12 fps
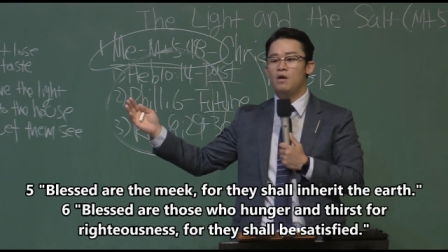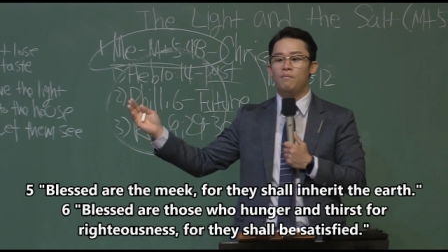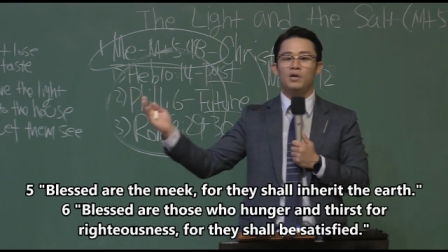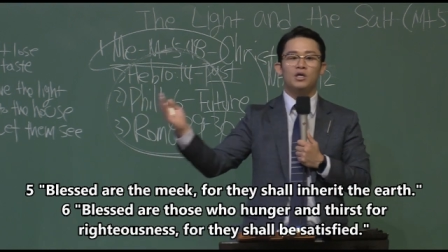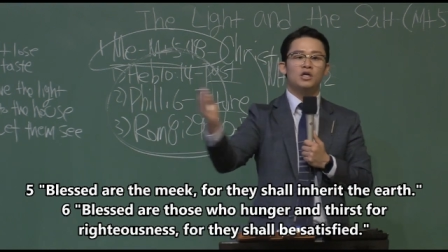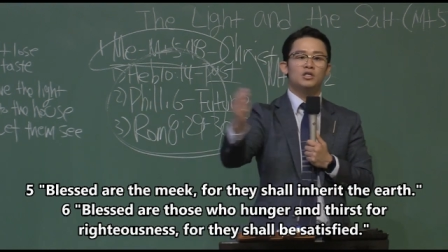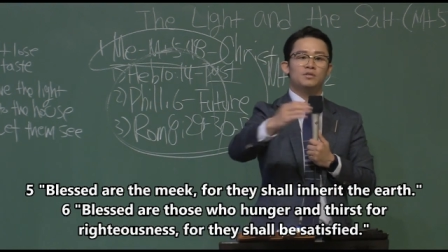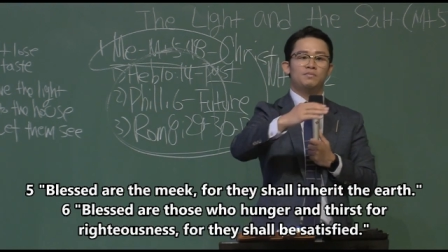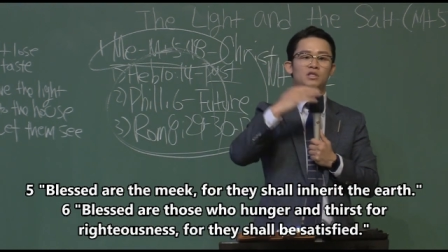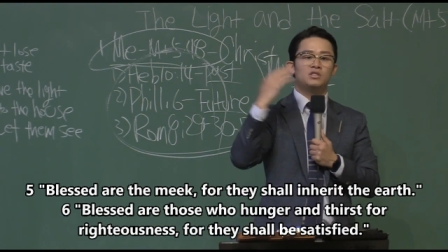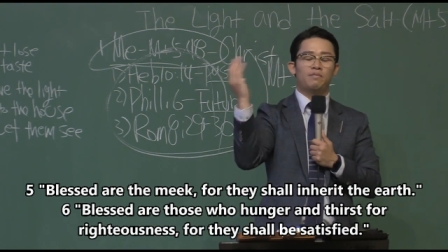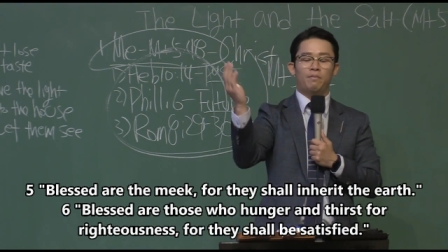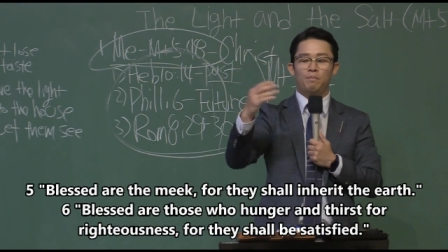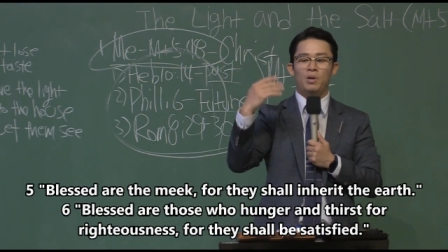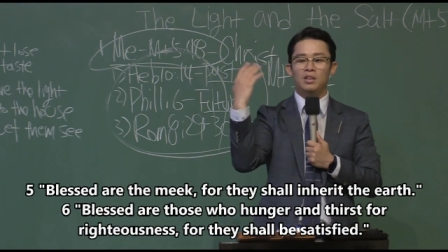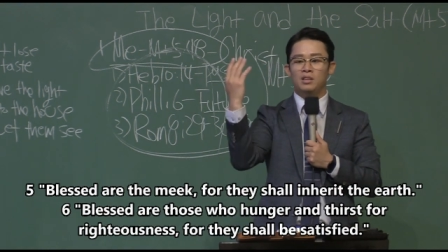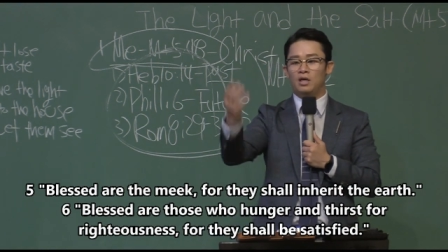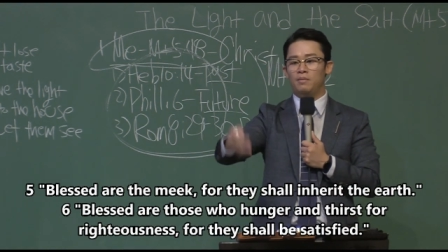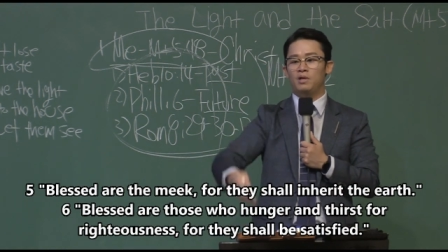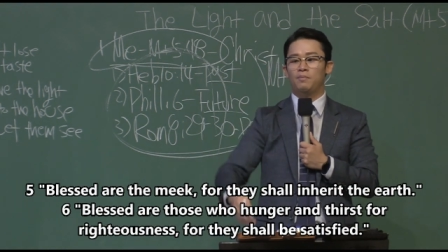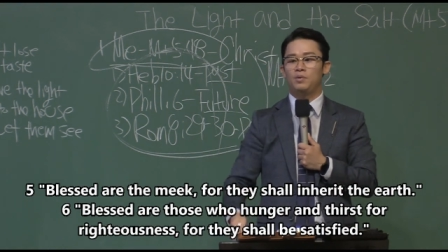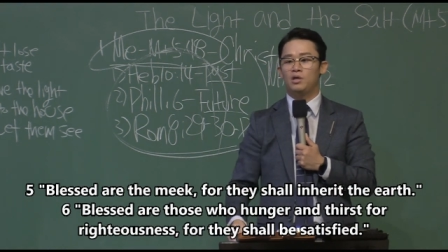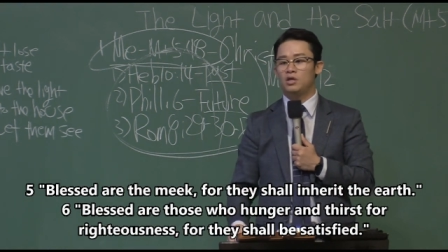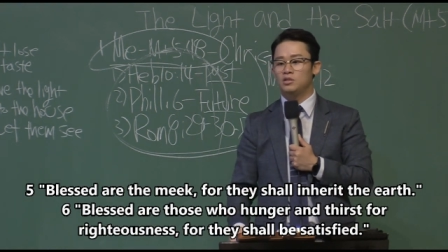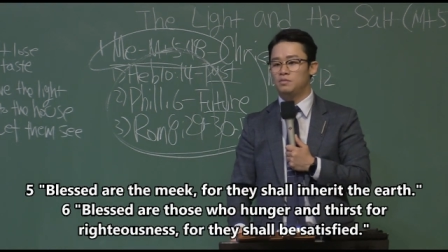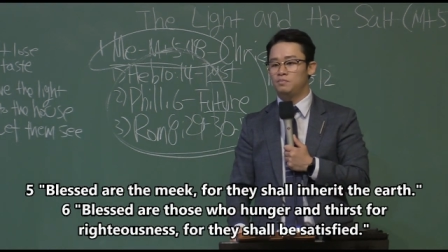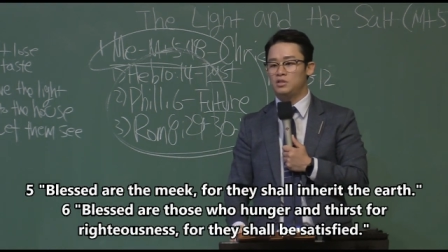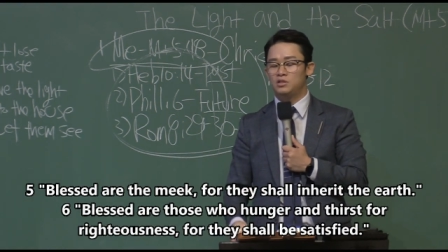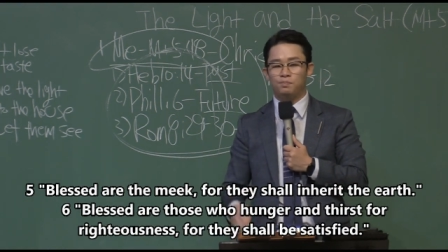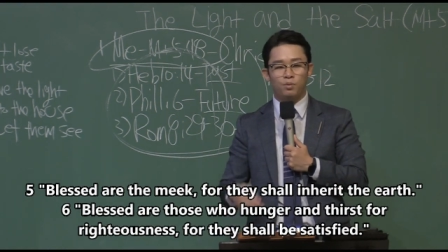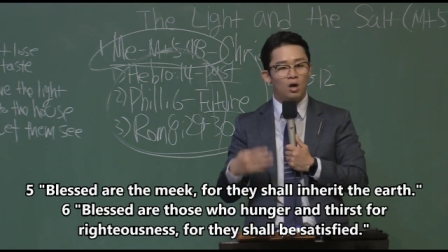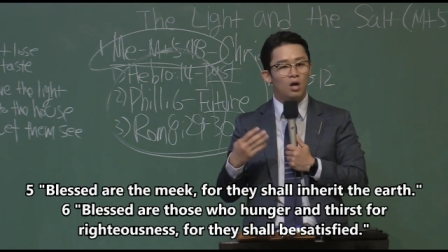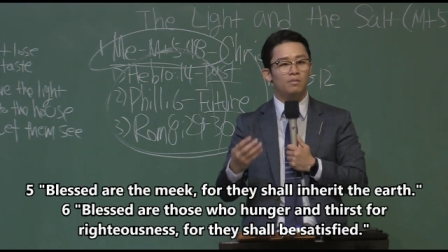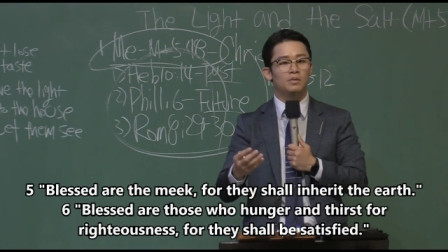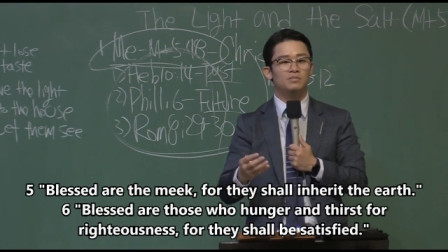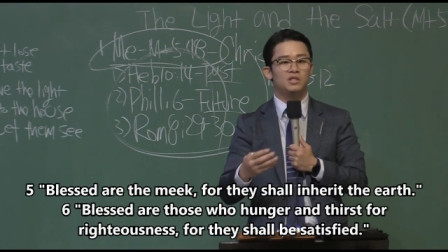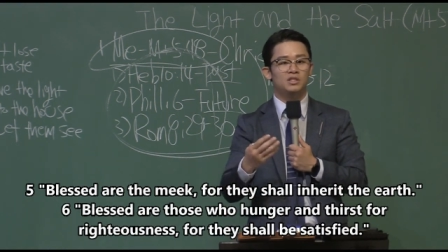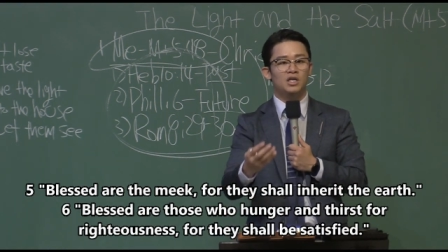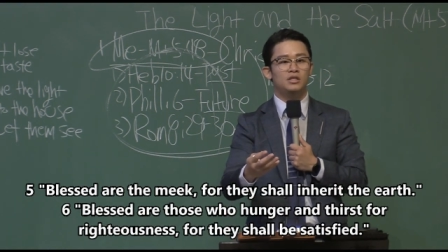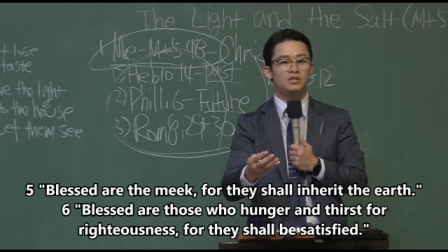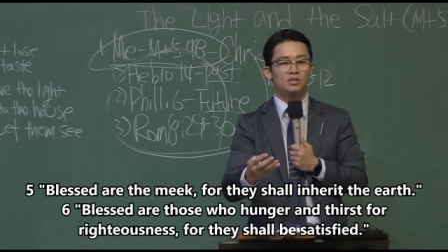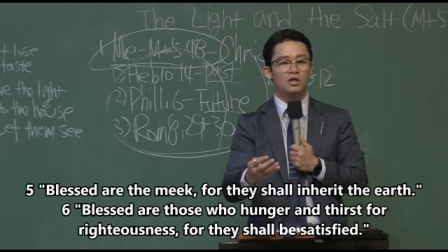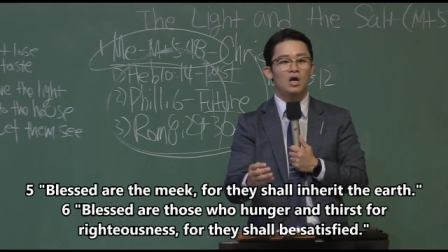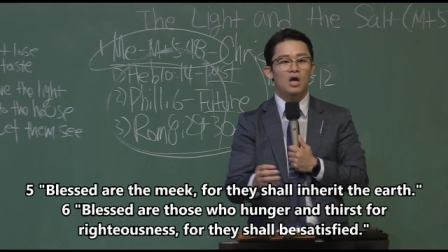because of this pandemic, because of this problem, disaster,